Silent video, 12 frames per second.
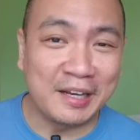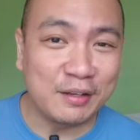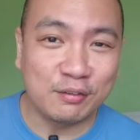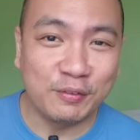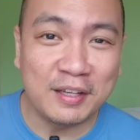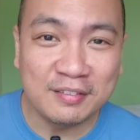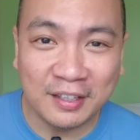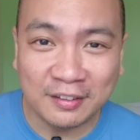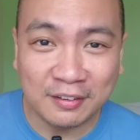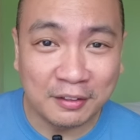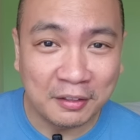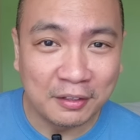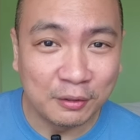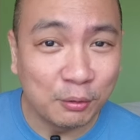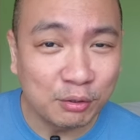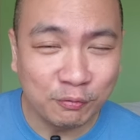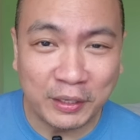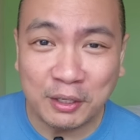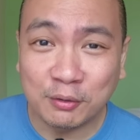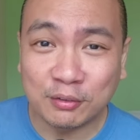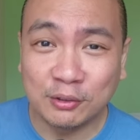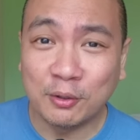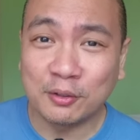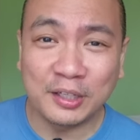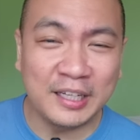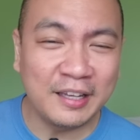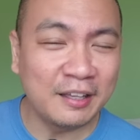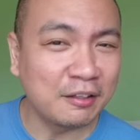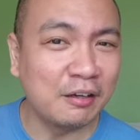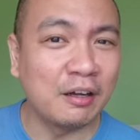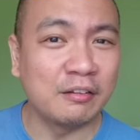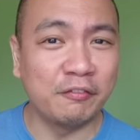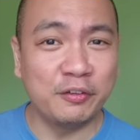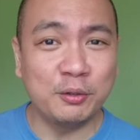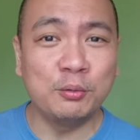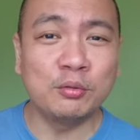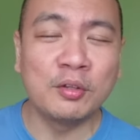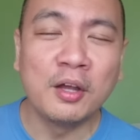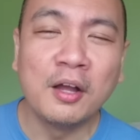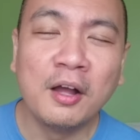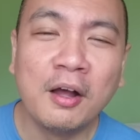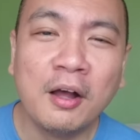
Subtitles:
Let's face it, those videos don't really get a lot of views.